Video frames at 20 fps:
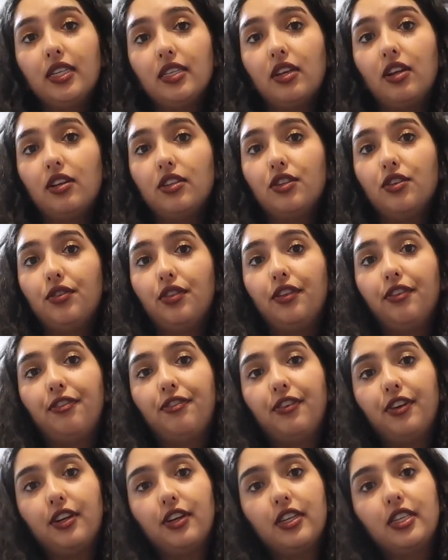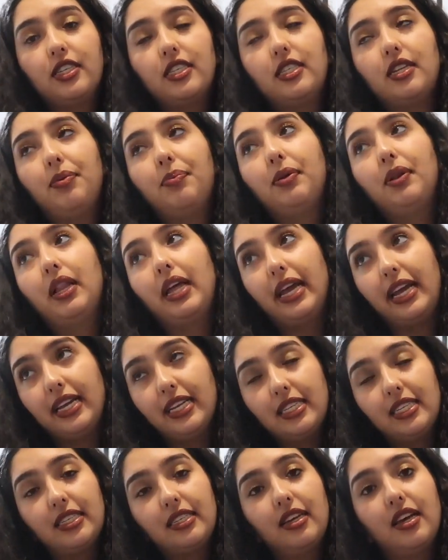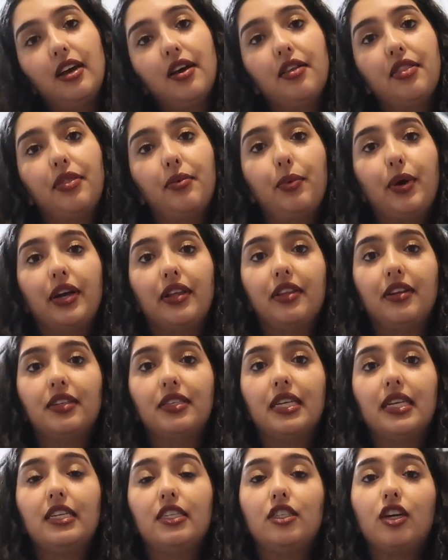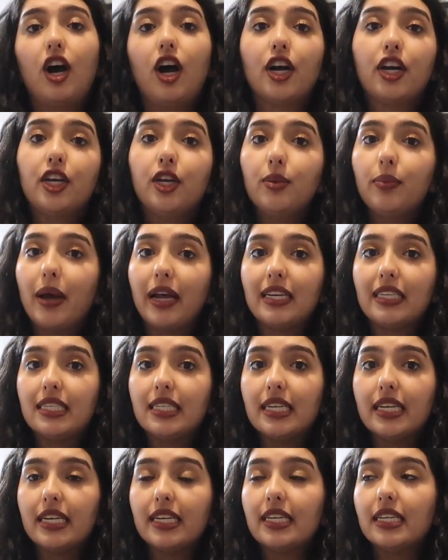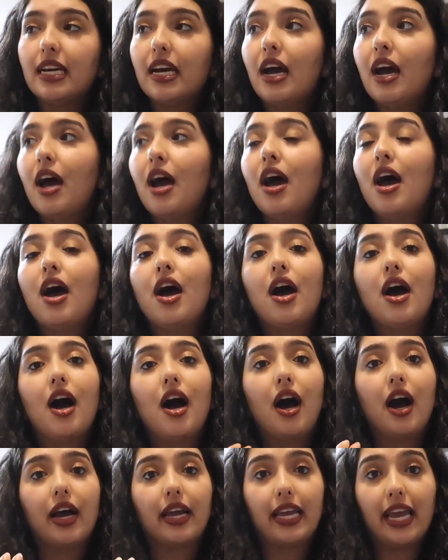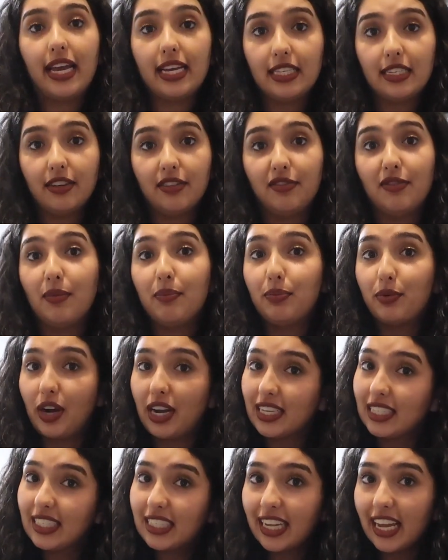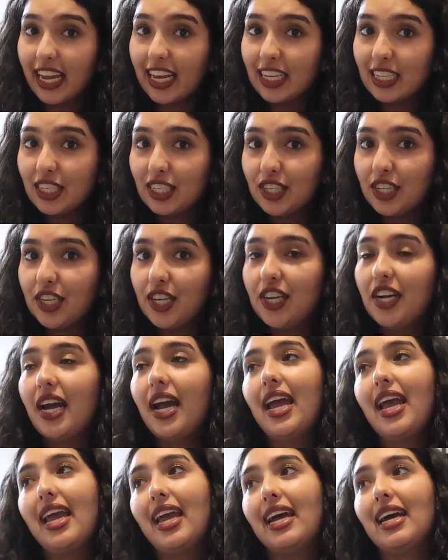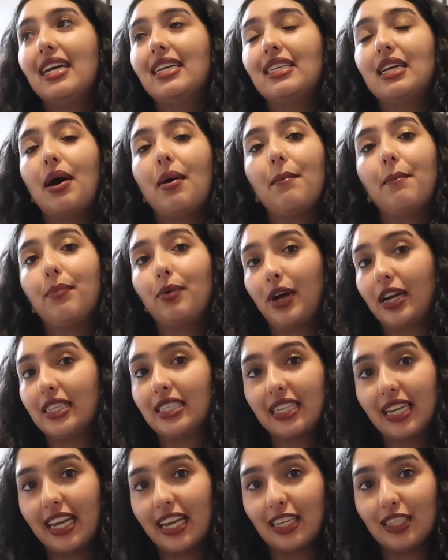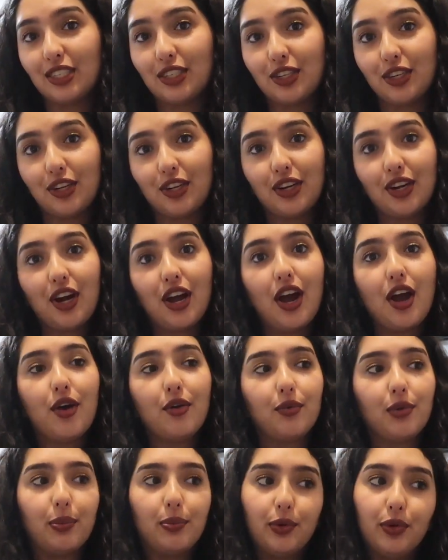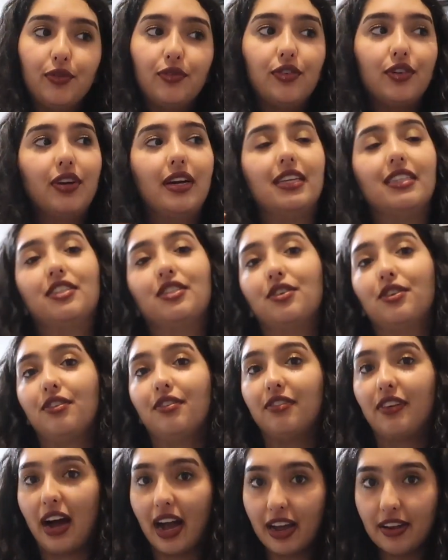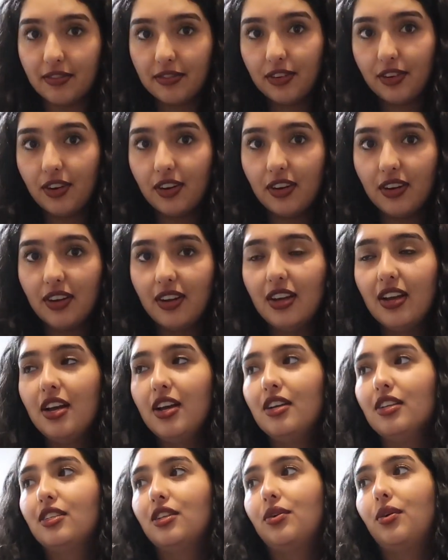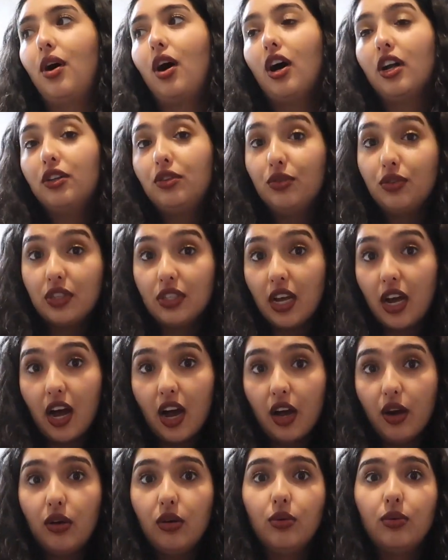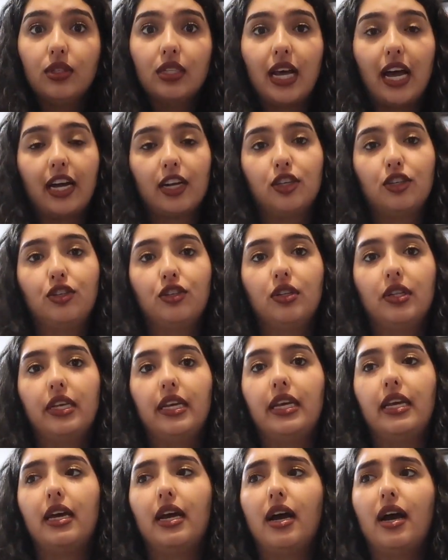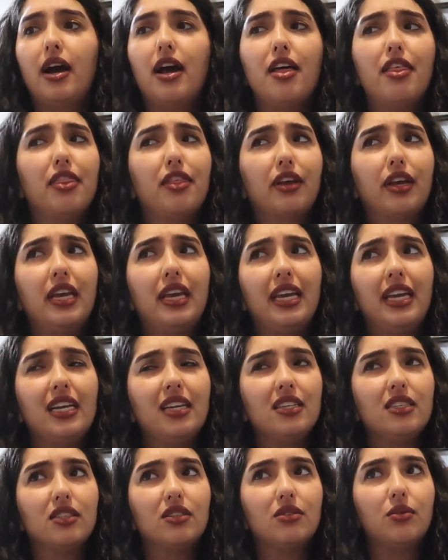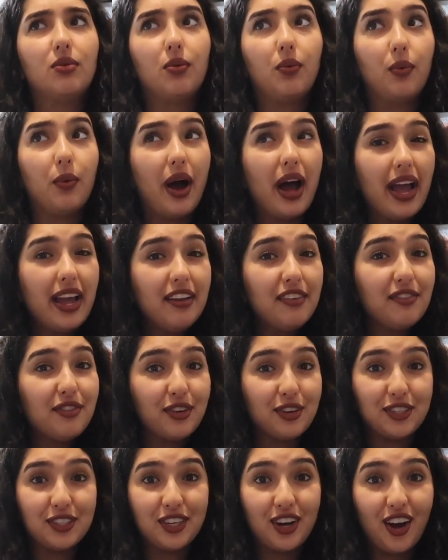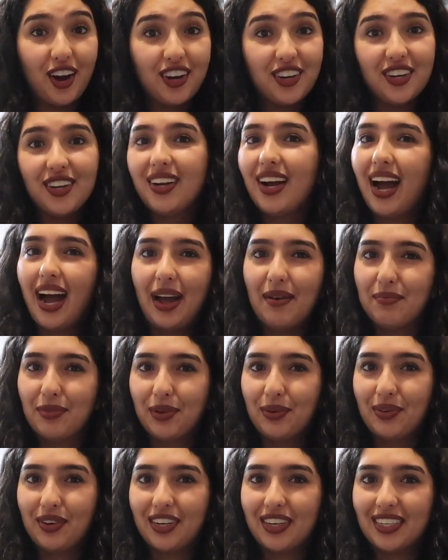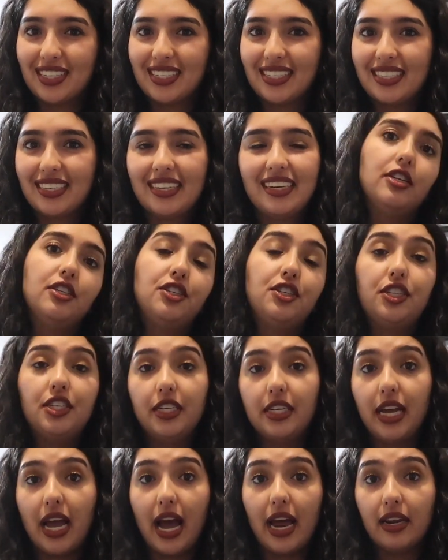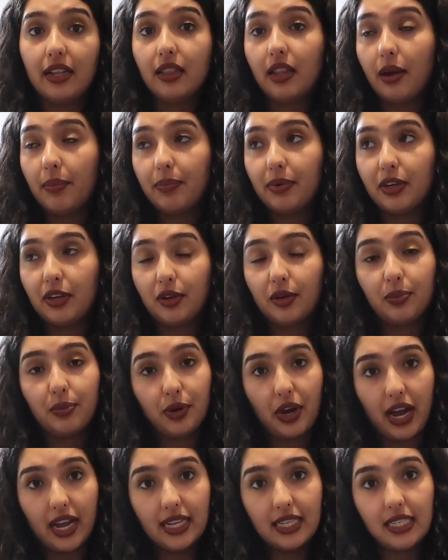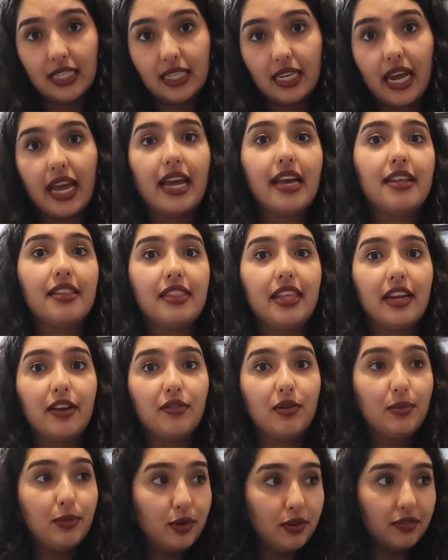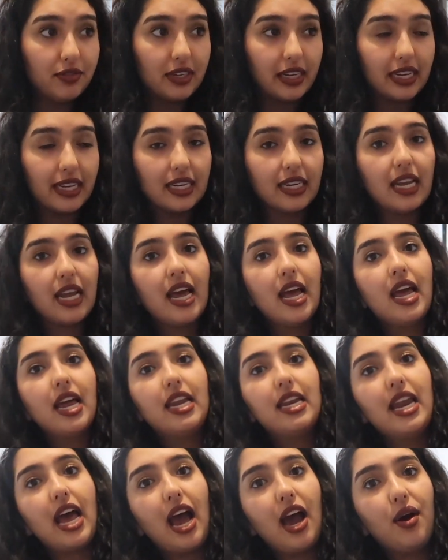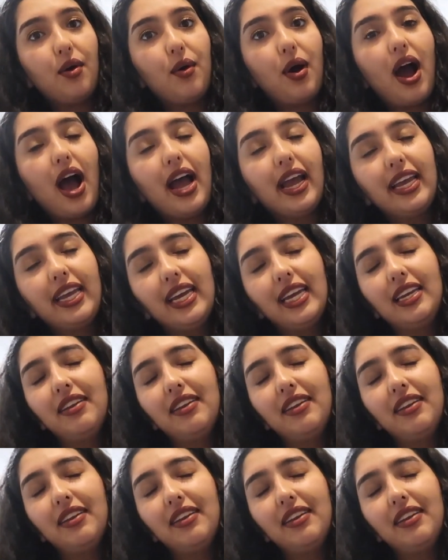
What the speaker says: also the first place where there's a documented case of breast cancer and breast cancer removal and survival. So Atusa, who was actually the king's wife or daughter, I'm the worst, she had a lump in her breast and they removed it. Now, I can't